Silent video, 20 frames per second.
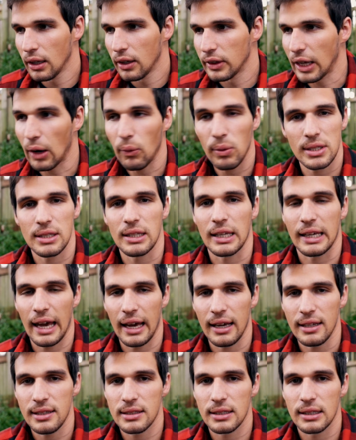That wasn't the
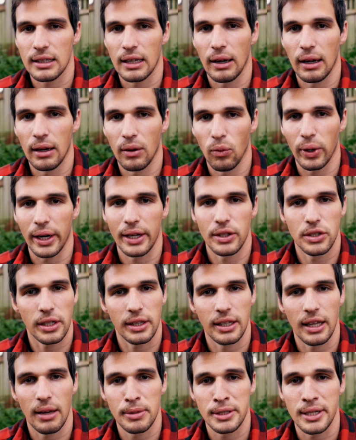case. When I took
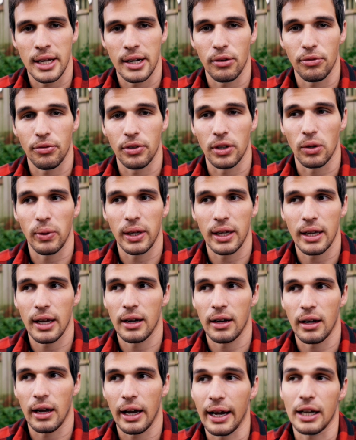the M10 out for the
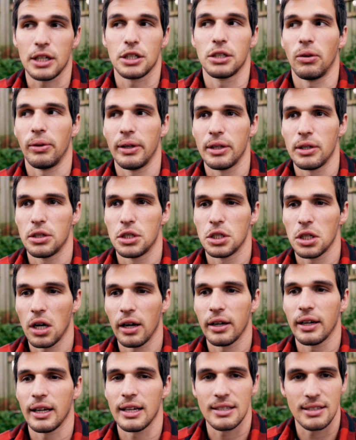weekend, I actually only
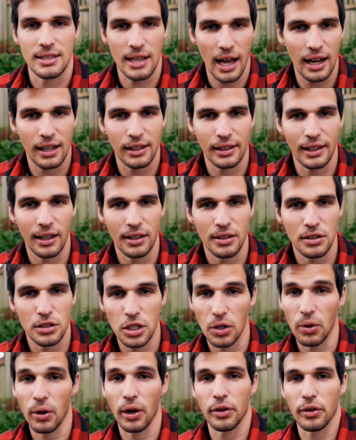shot exactly
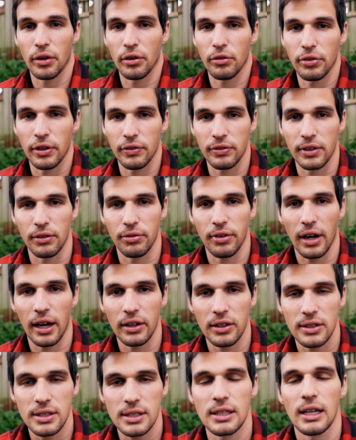250
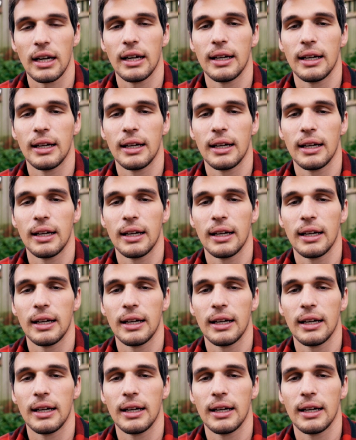files,